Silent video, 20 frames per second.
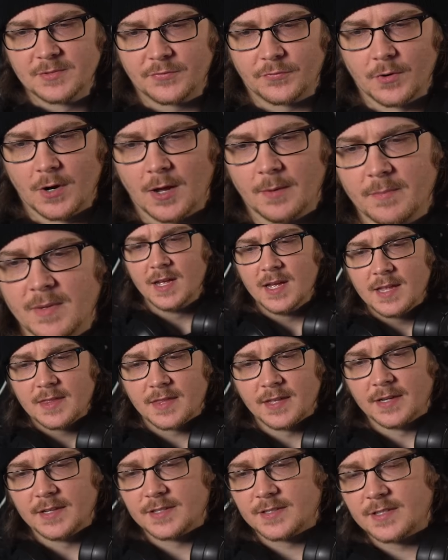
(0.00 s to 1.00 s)
from,
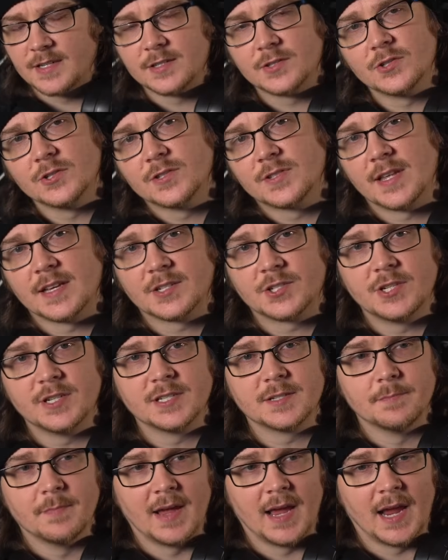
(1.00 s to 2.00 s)
the decisions that
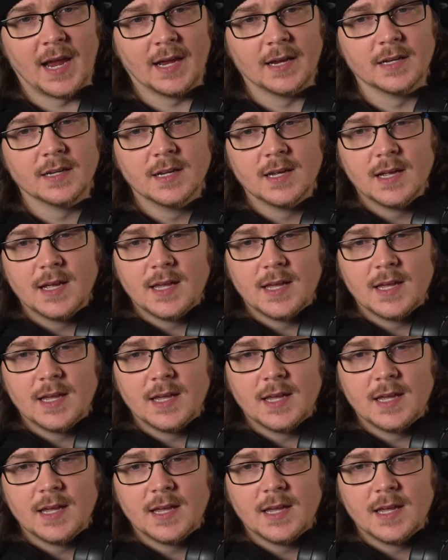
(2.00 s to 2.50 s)
she's made,